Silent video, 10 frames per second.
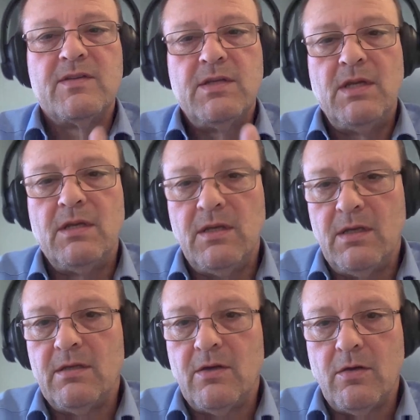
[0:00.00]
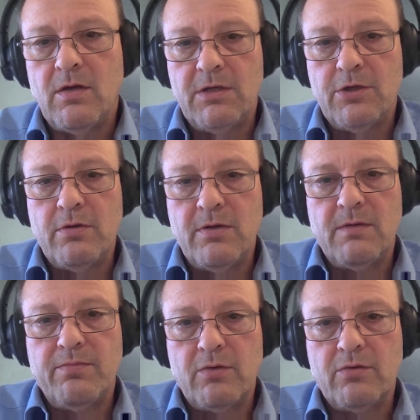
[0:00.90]
seeing in our cultural
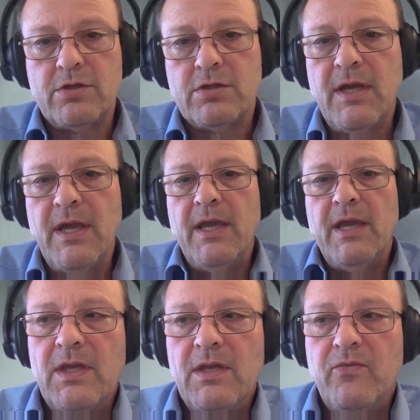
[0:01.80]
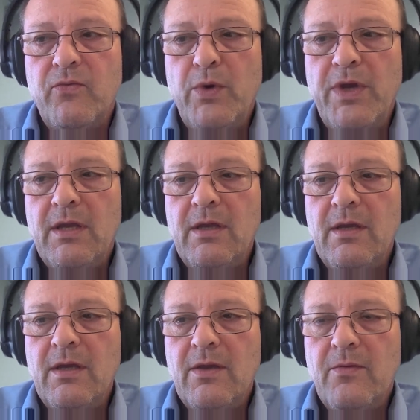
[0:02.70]
approach. If
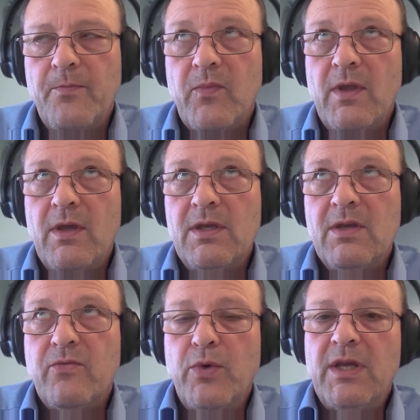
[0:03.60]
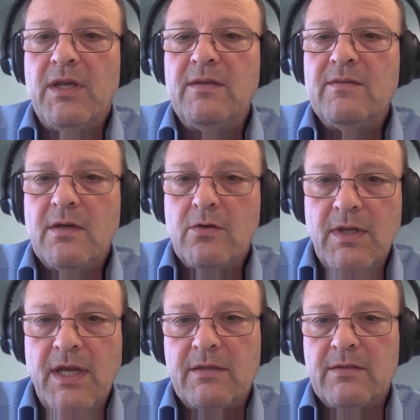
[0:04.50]
we
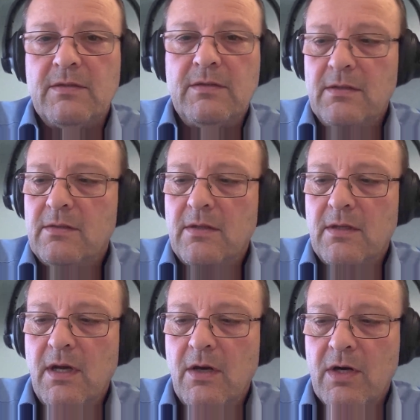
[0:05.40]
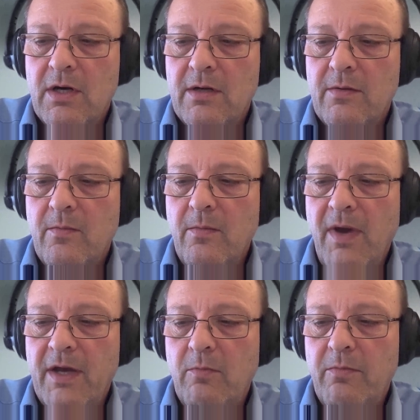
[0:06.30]
interconnect our
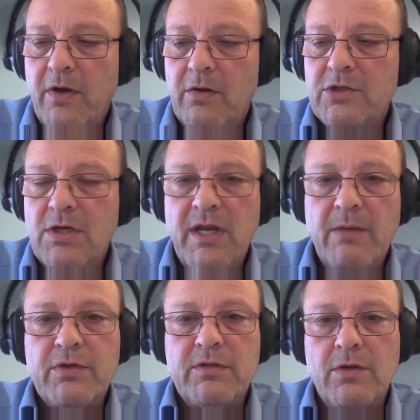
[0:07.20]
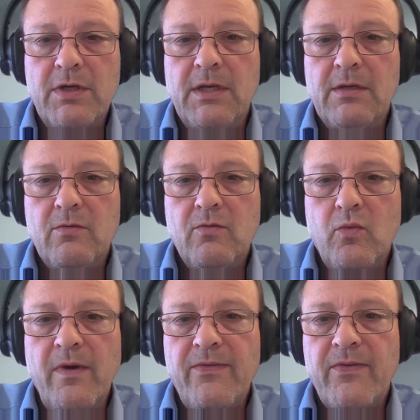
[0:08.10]
microbiology laboratory
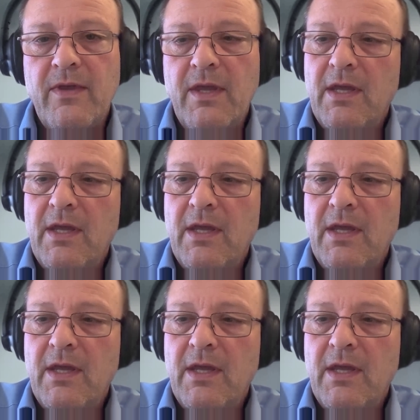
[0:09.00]
with